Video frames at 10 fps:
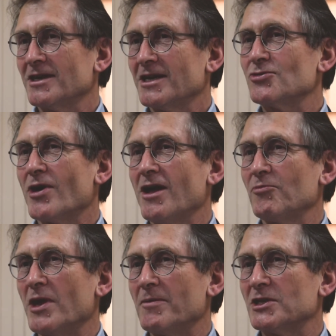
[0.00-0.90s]
and to
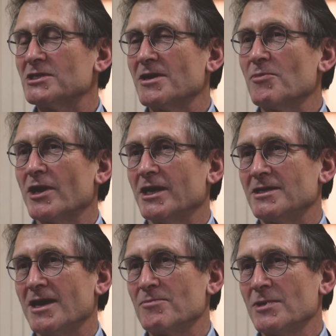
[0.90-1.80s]
help them and stimulate
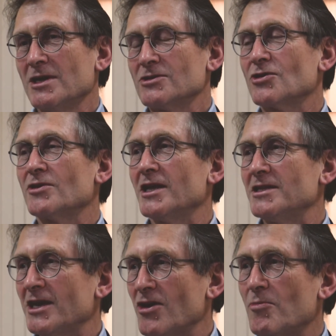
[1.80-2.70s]
them so that
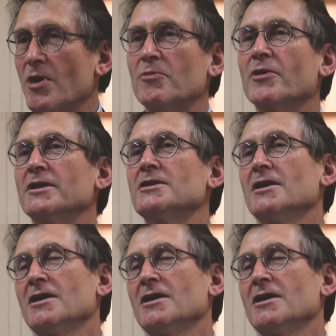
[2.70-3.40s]
they come up with